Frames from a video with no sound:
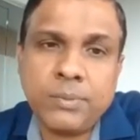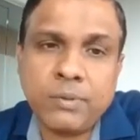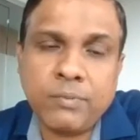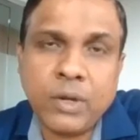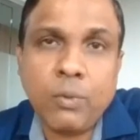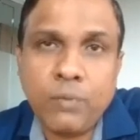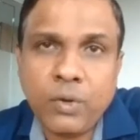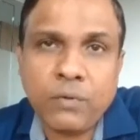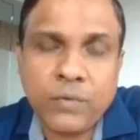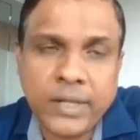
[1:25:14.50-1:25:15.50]
we
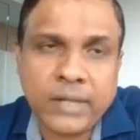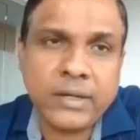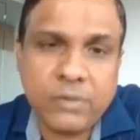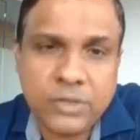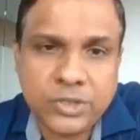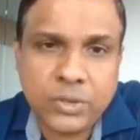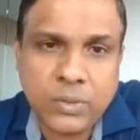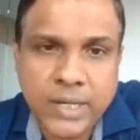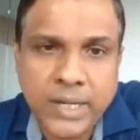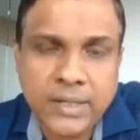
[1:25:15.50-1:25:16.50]
offer that technology to our
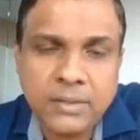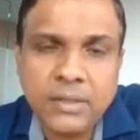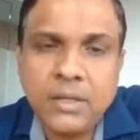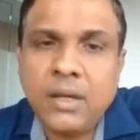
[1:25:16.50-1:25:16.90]
client,